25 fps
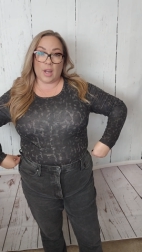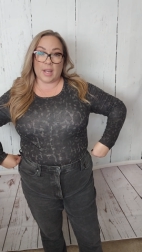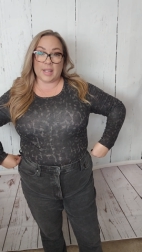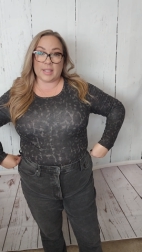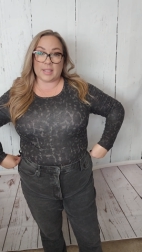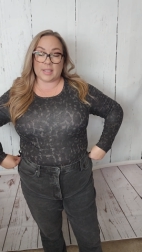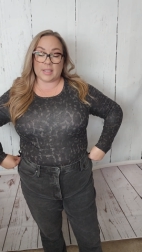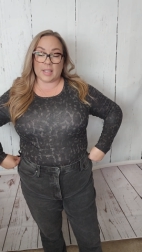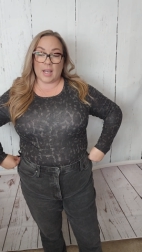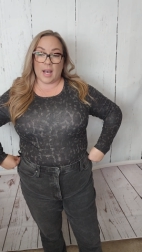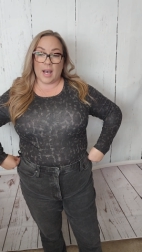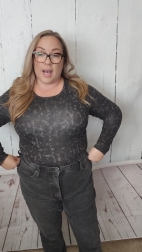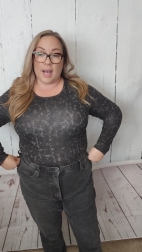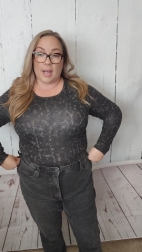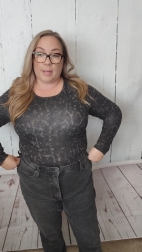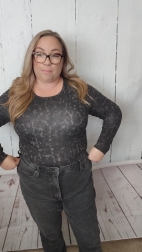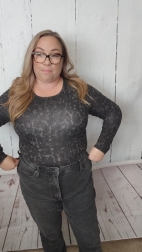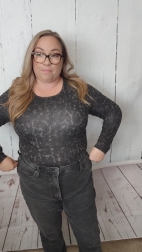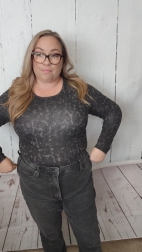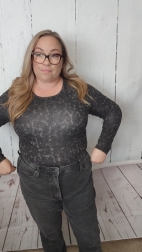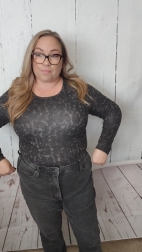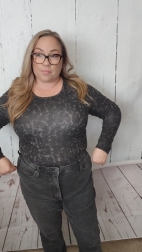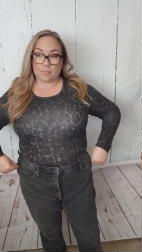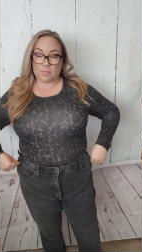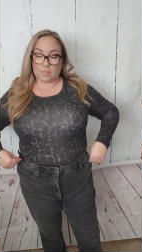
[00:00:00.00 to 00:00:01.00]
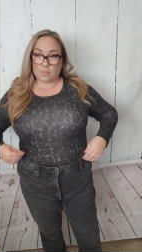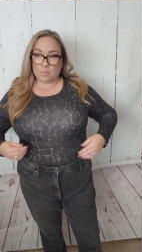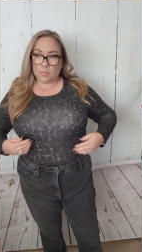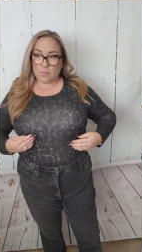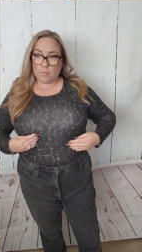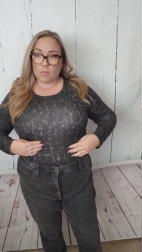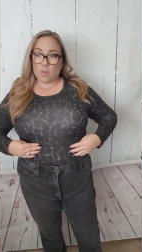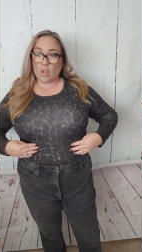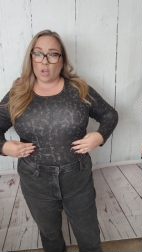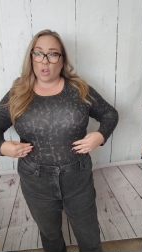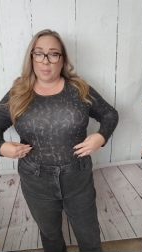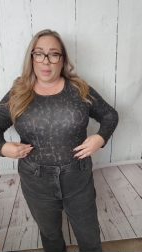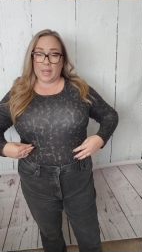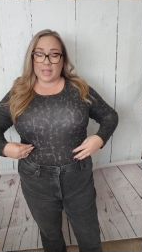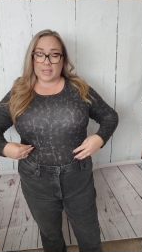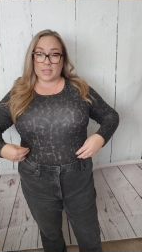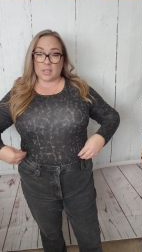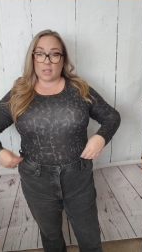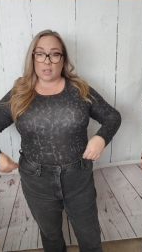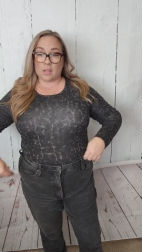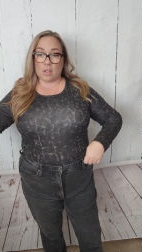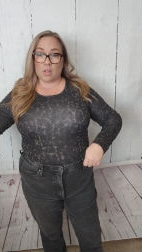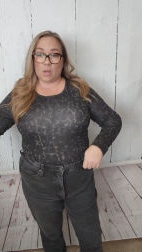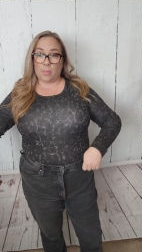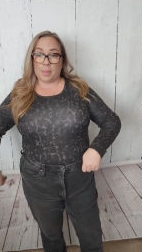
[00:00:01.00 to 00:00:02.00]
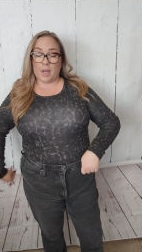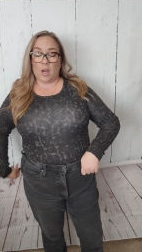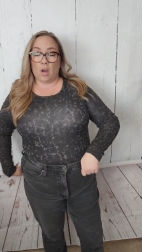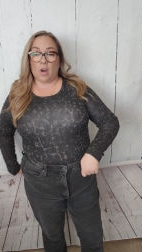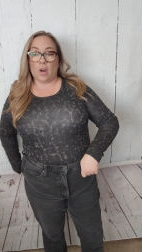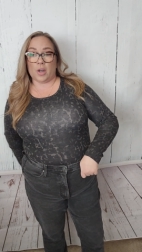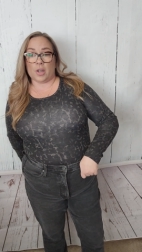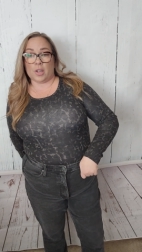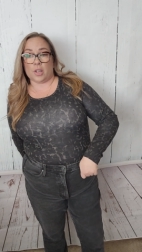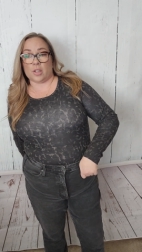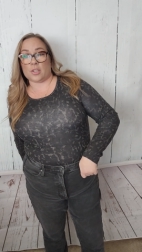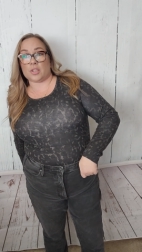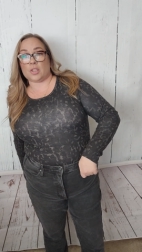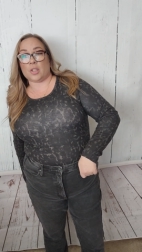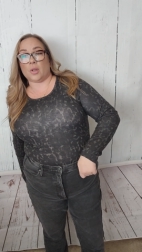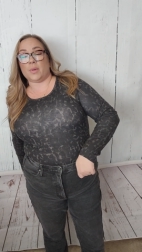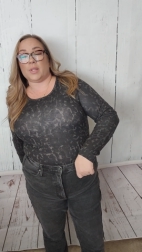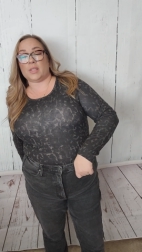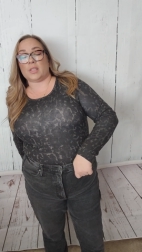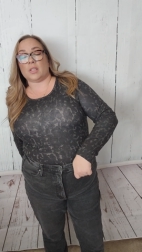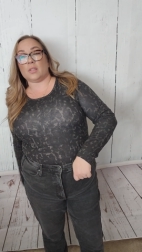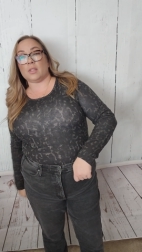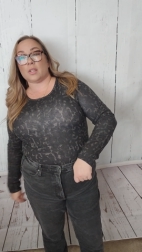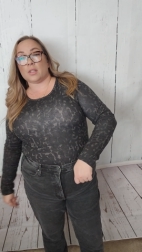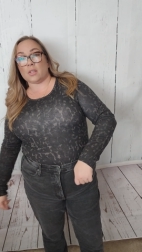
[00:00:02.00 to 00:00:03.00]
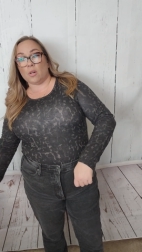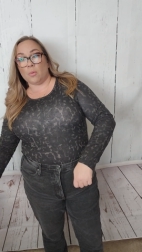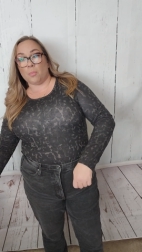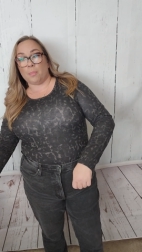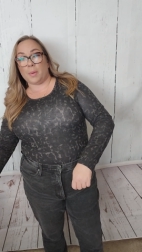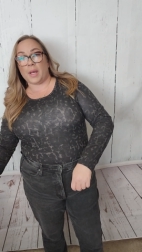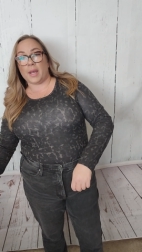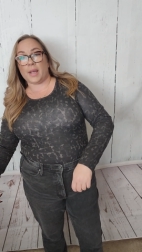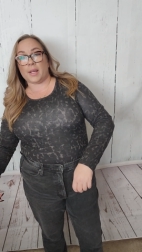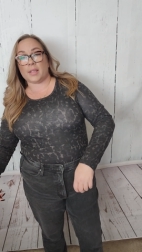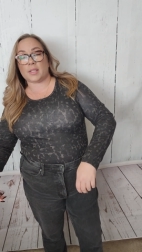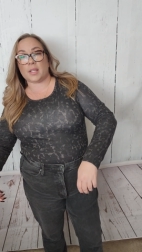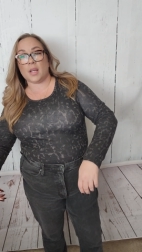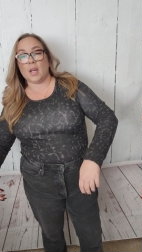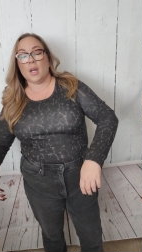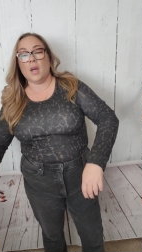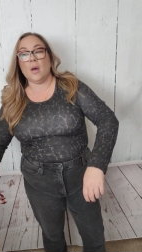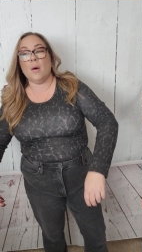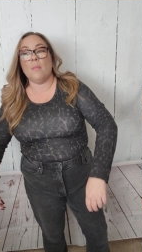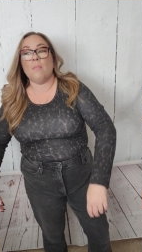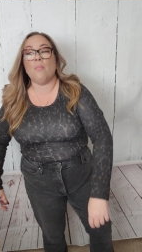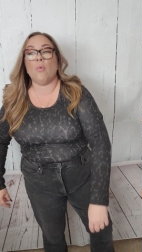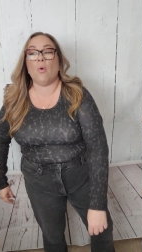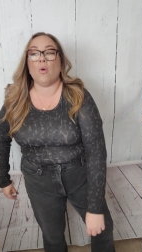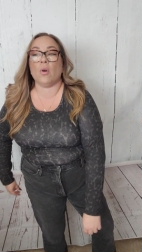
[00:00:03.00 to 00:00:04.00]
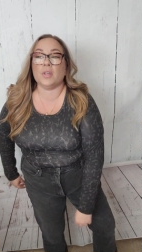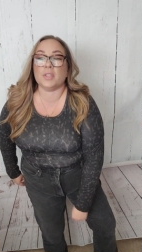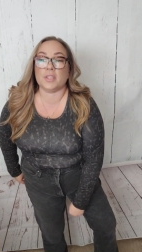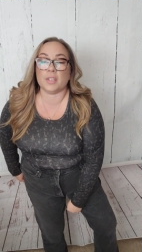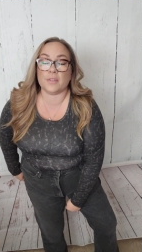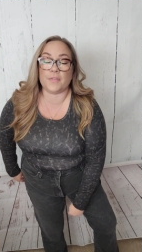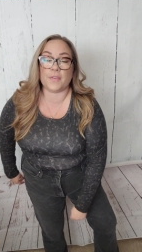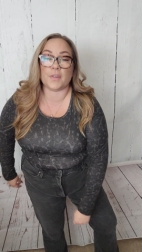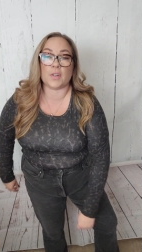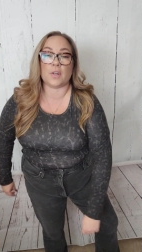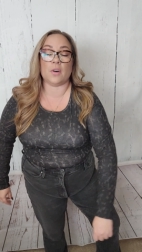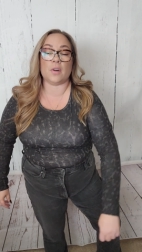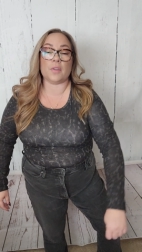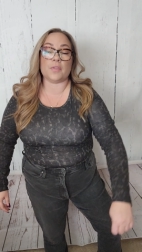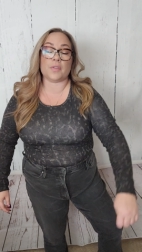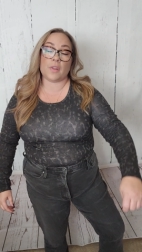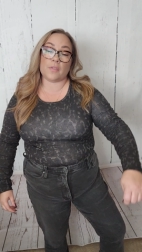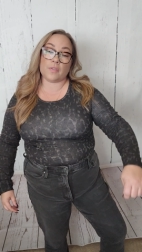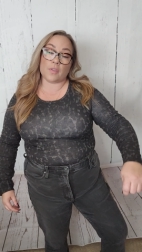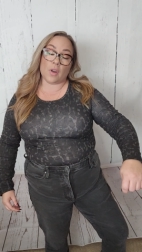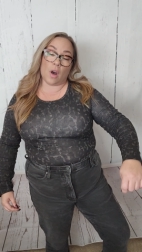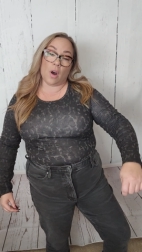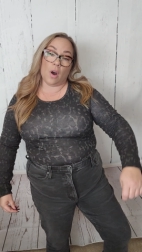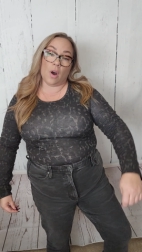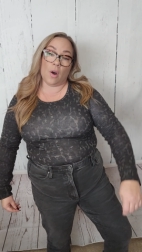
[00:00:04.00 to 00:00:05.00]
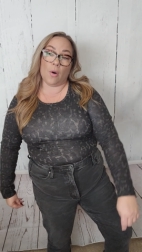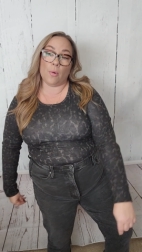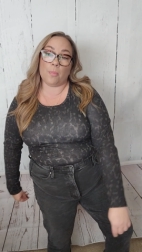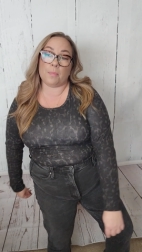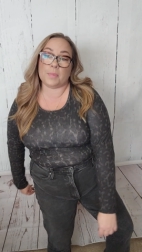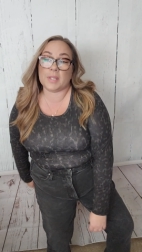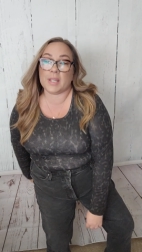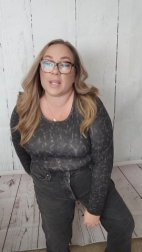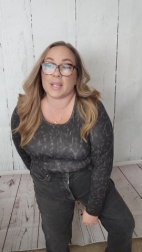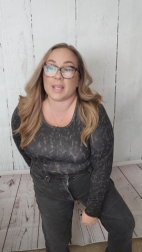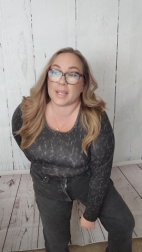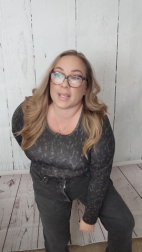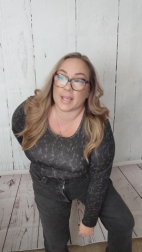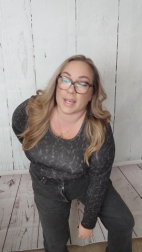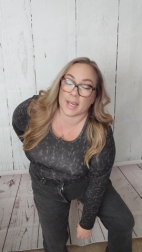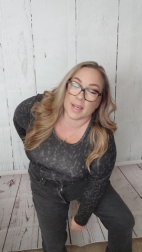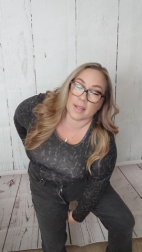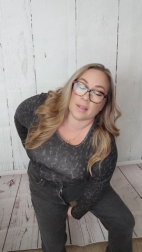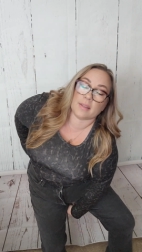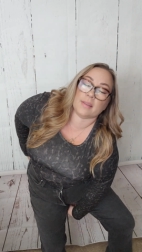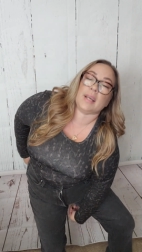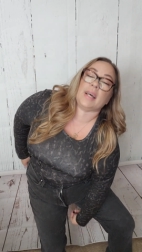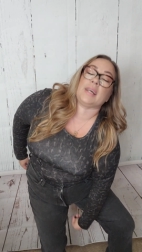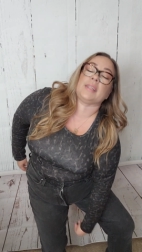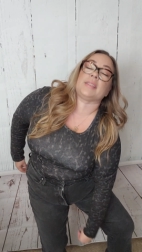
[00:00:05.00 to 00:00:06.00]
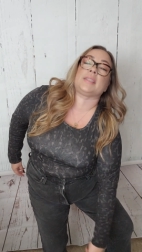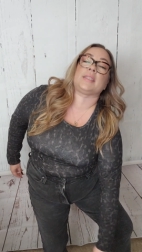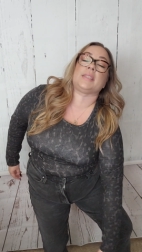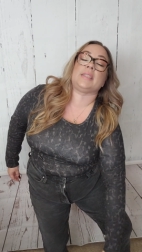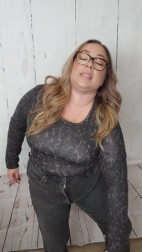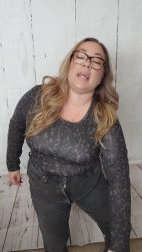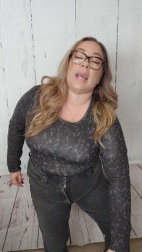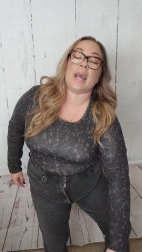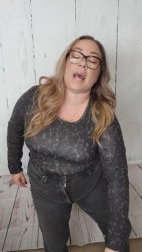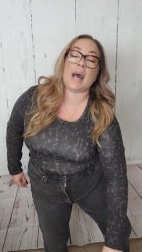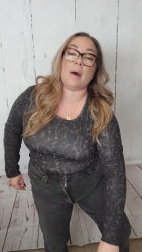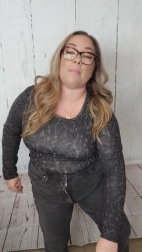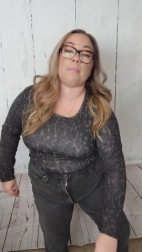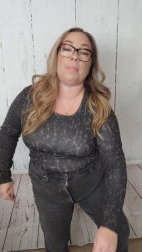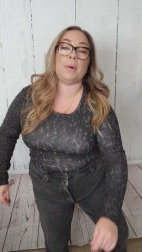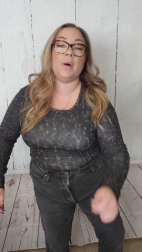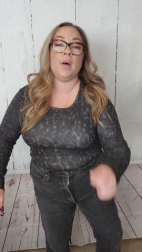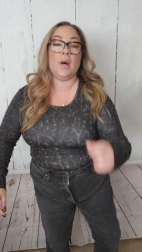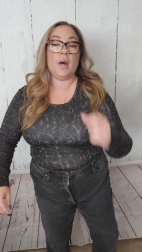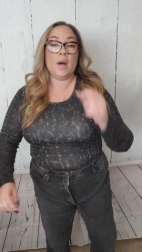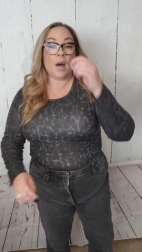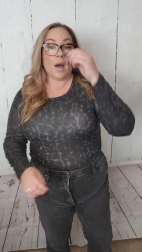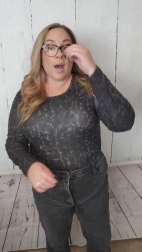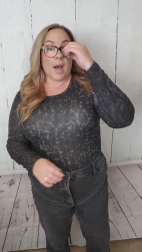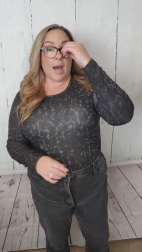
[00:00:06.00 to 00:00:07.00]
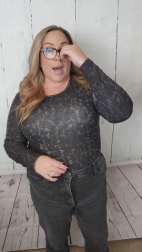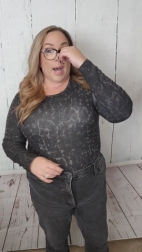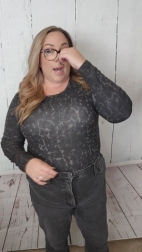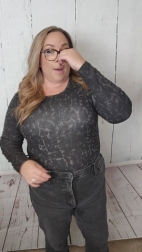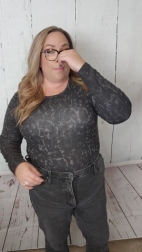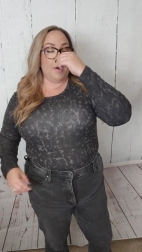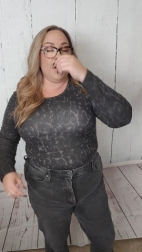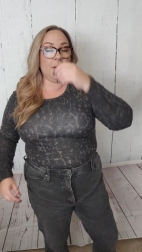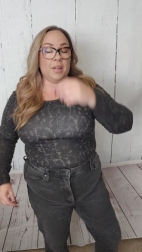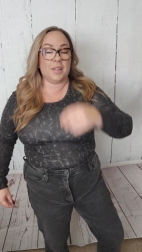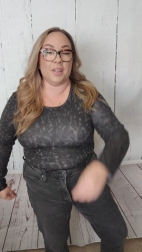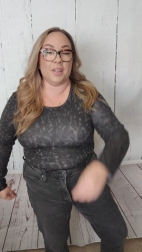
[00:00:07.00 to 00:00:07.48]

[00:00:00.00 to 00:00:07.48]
It's, um, or makes it a little bit harder. So it's a little bit more difficult than the hope to get that snap. Um,